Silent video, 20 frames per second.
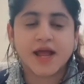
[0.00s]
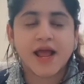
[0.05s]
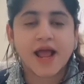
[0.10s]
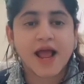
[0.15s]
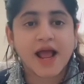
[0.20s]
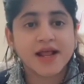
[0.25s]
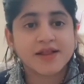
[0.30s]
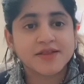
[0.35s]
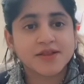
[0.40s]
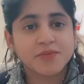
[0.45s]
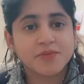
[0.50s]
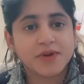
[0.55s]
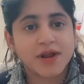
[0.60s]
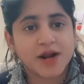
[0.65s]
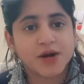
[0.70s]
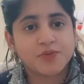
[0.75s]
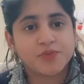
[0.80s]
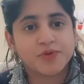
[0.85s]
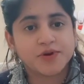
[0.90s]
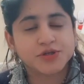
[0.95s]
and the
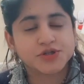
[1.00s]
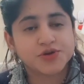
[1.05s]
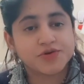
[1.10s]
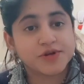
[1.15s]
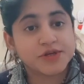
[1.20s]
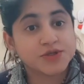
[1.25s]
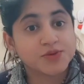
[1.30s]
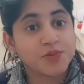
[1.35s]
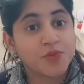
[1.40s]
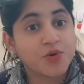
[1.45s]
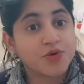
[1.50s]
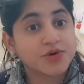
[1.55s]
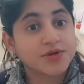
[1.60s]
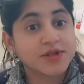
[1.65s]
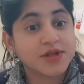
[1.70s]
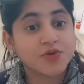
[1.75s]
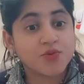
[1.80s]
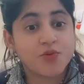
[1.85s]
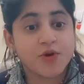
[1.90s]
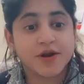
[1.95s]
blood pressure is more
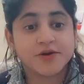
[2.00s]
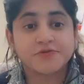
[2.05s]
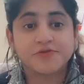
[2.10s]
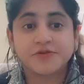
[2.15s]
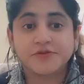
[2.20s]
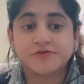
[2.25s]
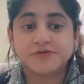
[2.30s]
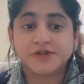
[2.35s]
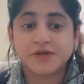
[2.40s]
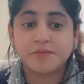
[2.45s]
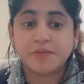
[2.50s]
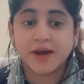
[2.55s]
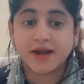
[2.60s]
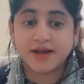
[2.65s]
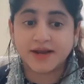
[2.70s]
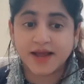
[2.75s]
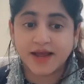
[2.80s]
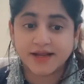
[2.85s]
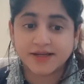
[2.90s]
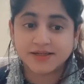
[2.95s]
than
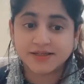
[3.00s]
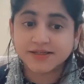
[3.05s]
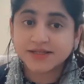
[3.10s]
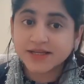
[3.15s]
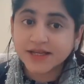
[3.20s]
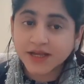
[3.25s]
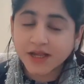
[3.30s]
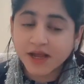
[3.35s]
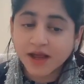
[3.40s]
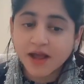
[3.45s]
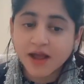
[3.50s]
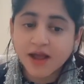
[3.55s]
150/90,